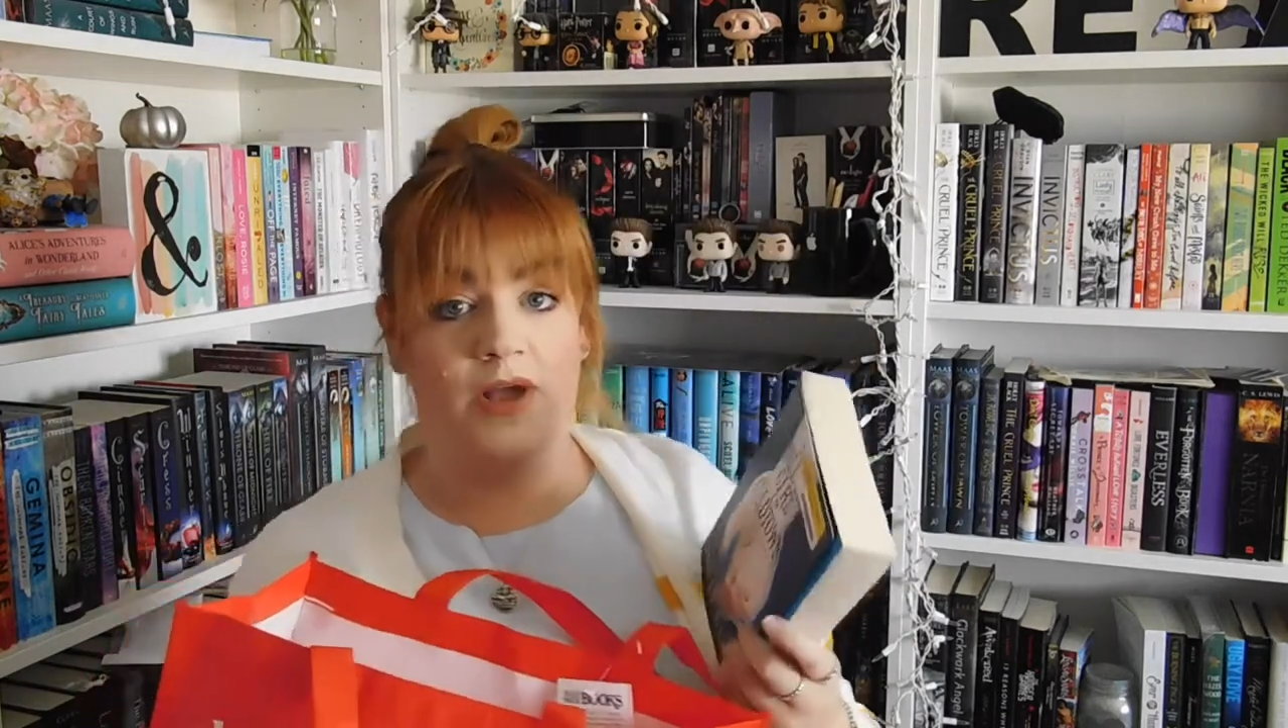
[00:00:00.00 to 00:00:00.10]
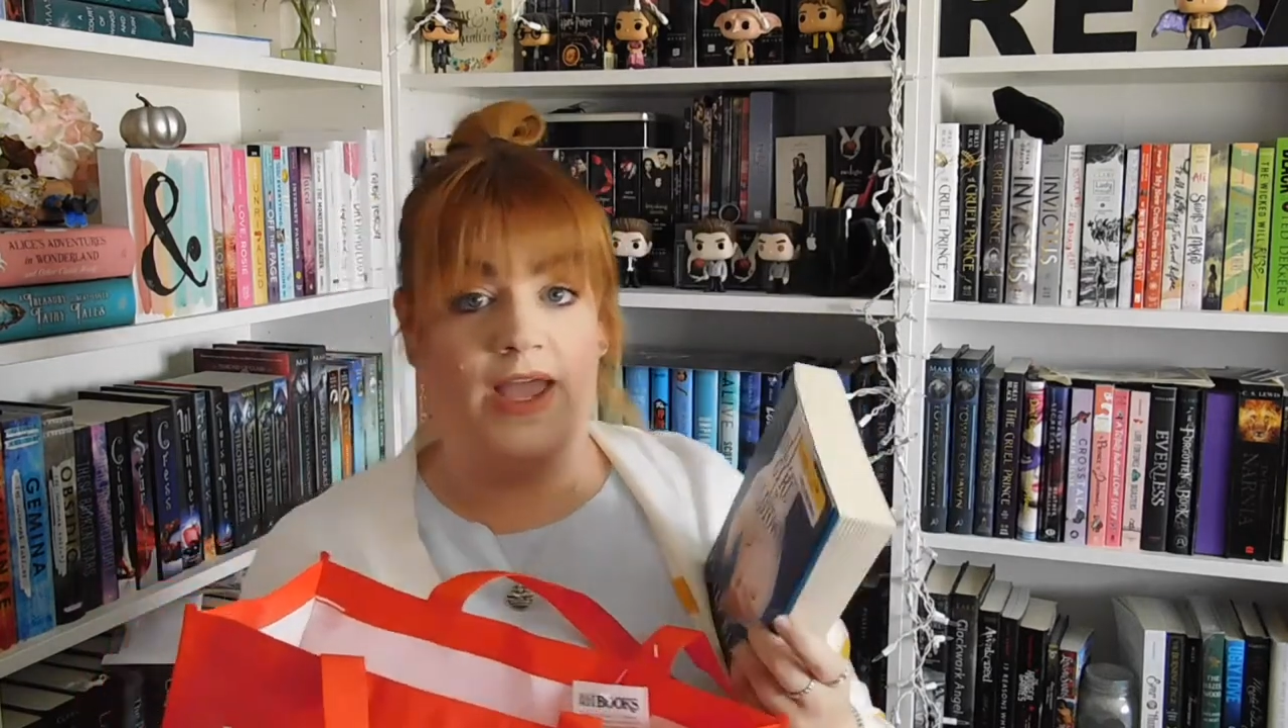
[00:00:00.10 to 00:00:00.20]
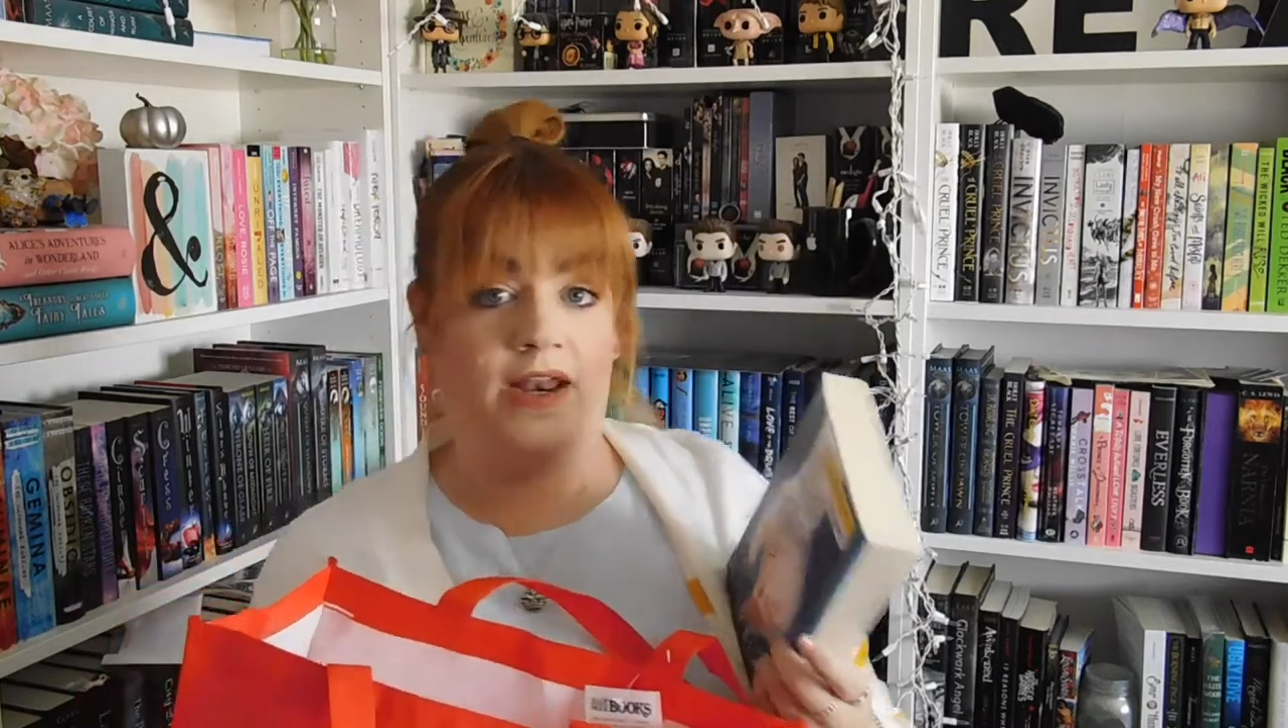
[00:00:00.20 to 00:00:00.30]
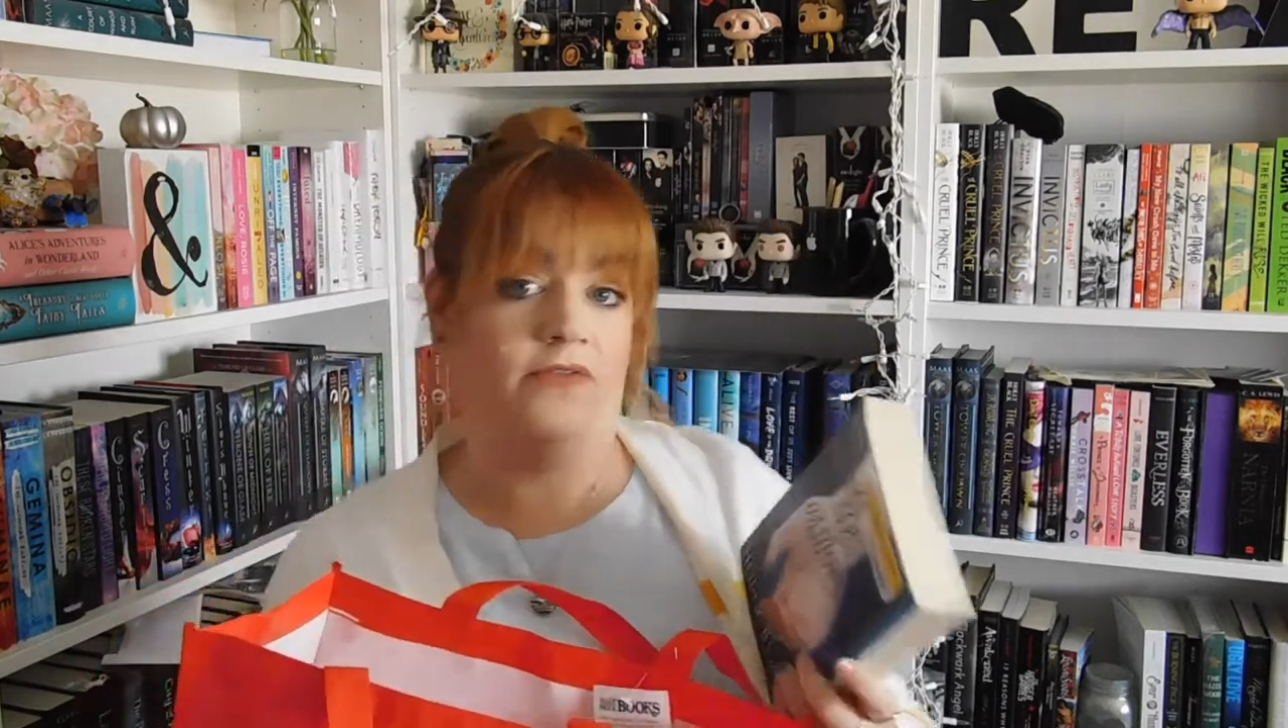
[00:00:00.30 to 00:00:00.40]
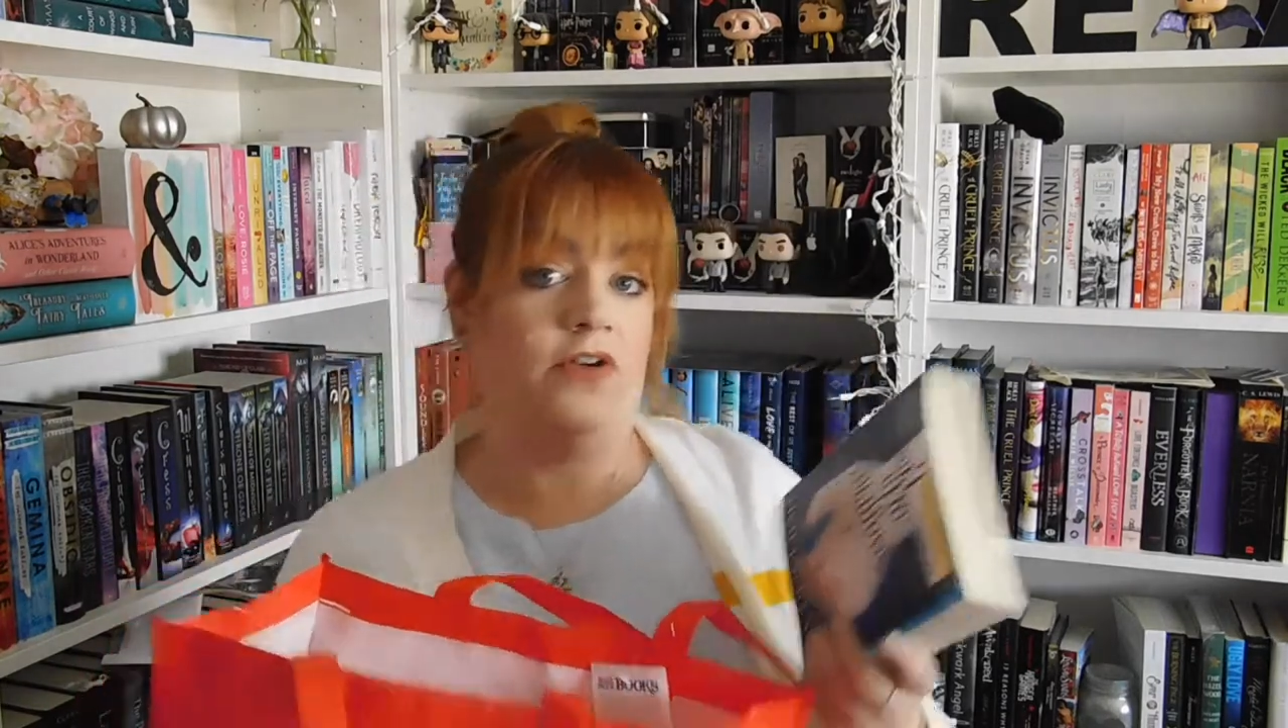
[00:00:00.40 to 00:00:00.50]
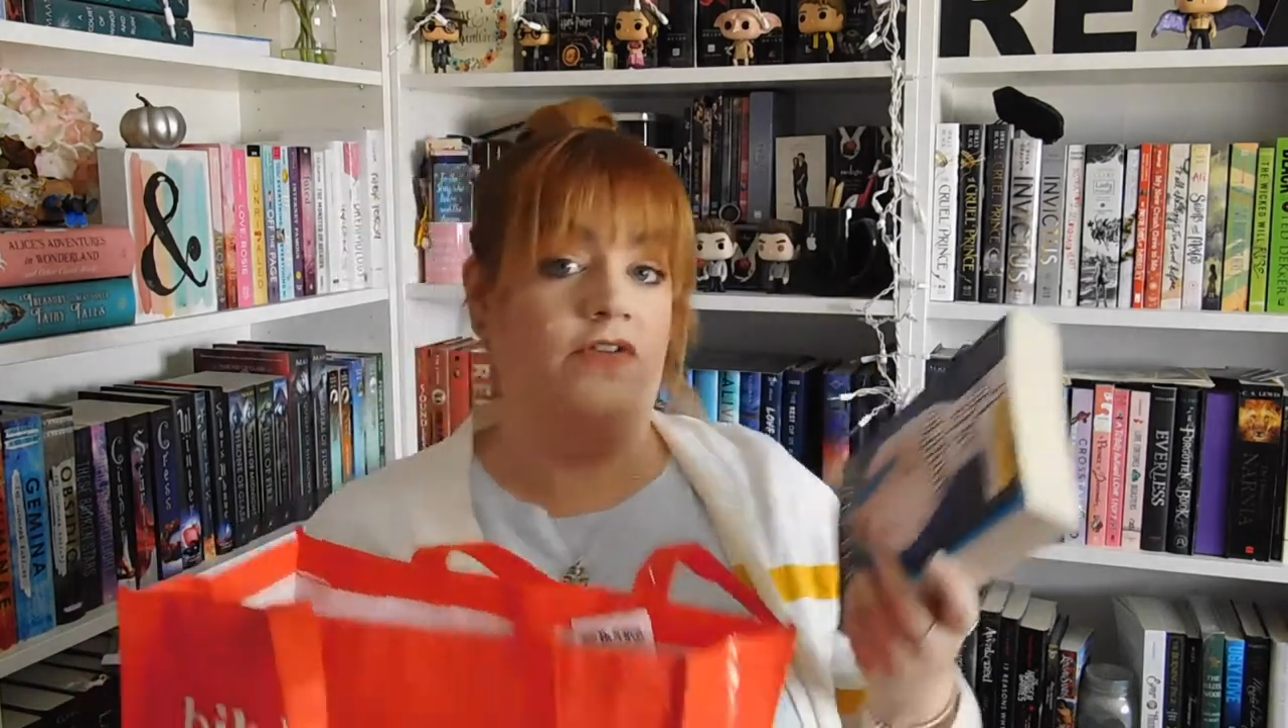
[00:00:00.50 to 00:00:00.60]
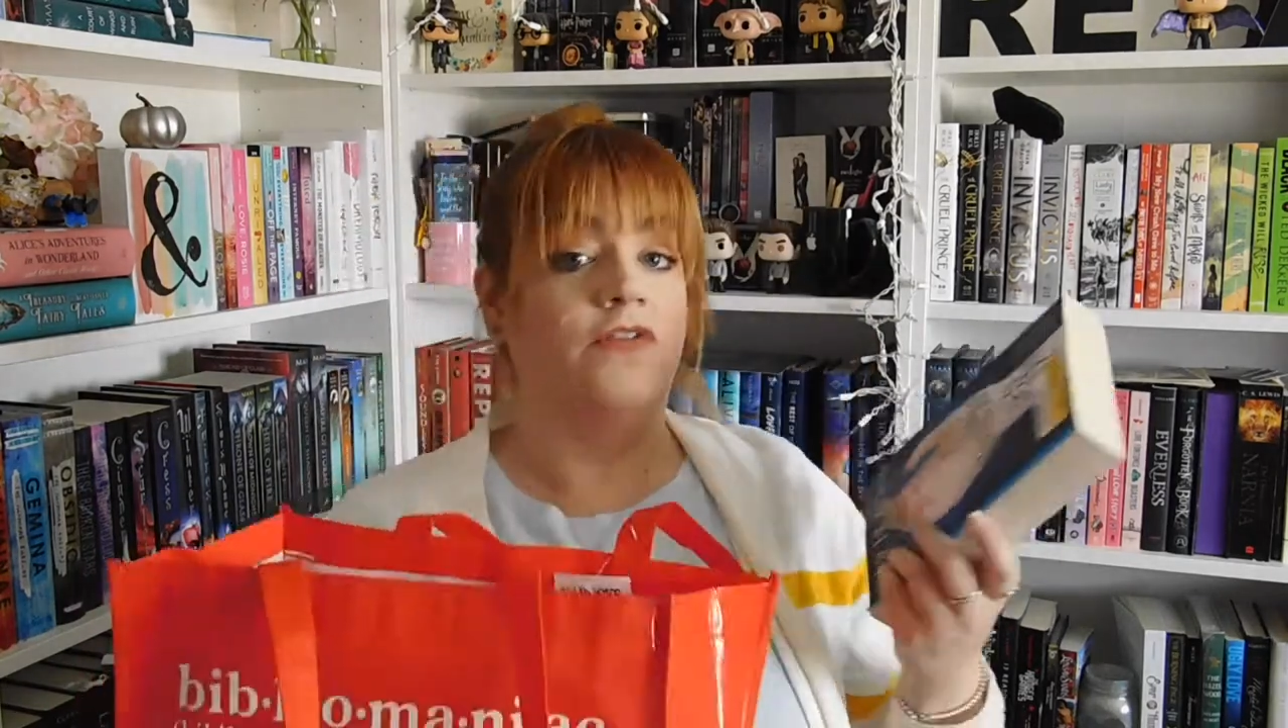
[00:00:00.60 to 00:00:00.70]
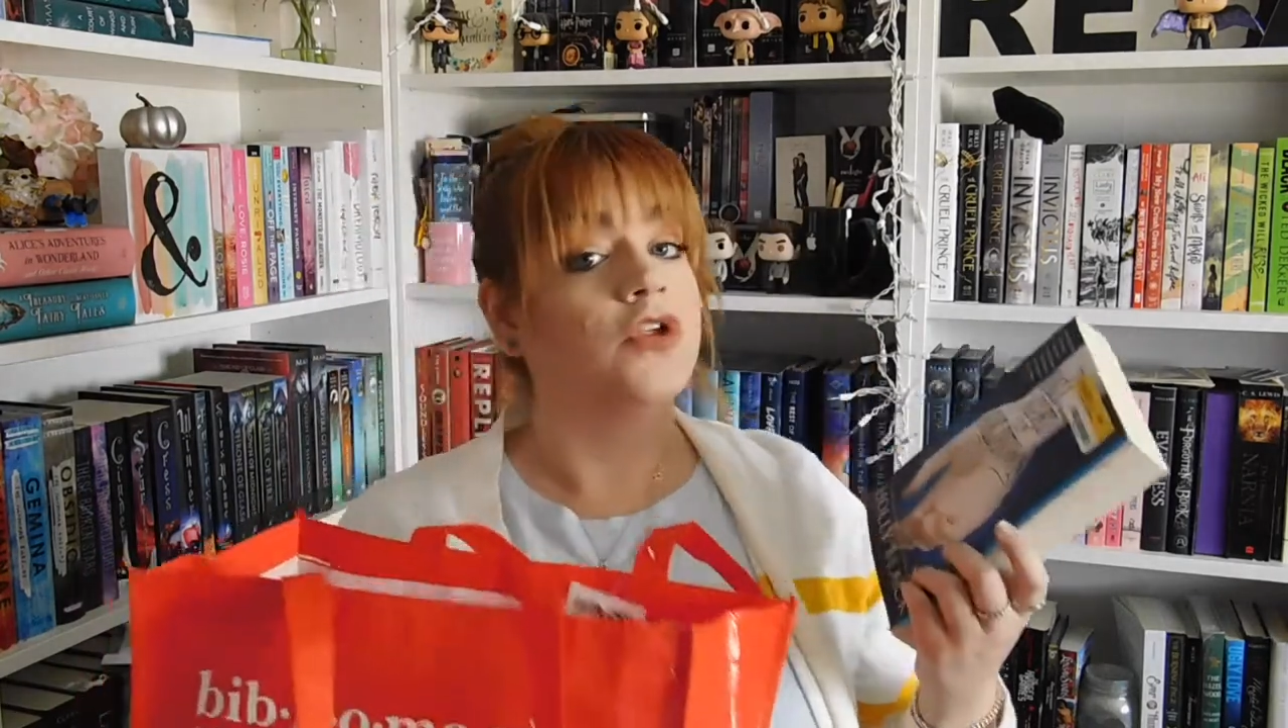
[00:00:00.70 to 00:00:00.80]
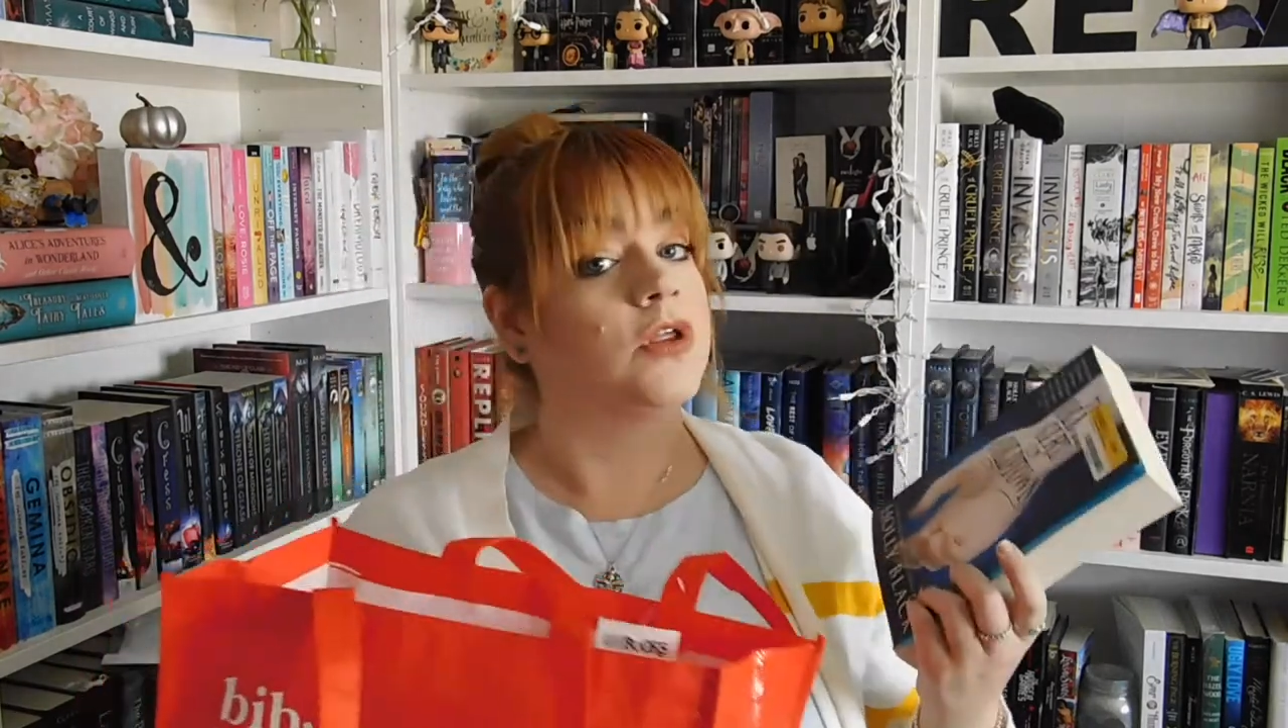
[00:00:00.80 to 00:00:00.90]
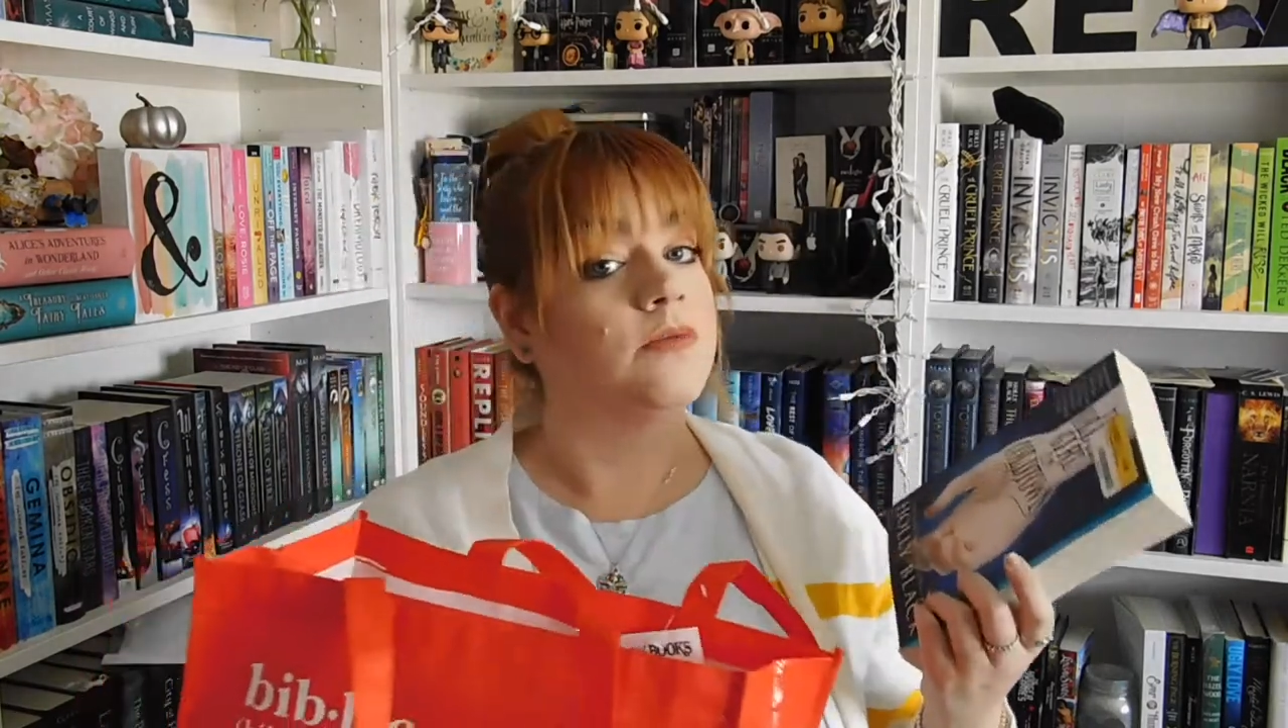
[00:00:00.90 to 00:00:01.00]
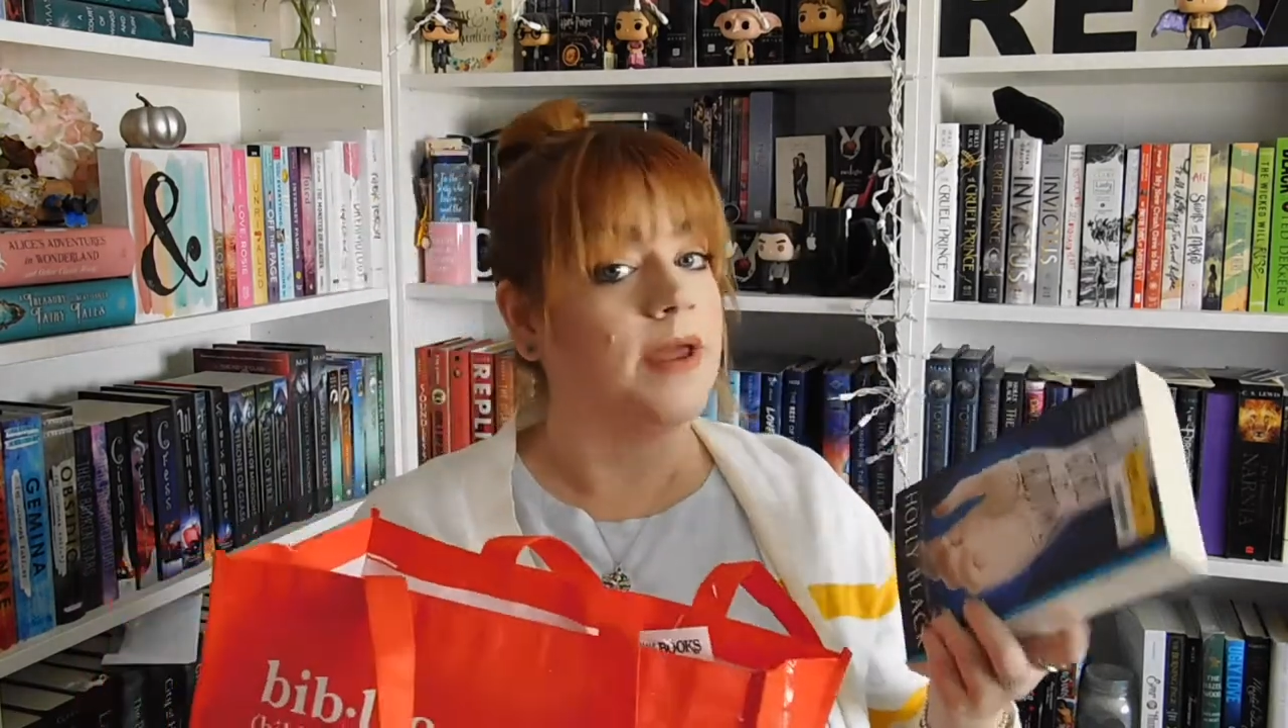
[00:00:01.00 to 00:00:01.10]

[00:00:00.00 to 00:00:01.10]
I'd ever officially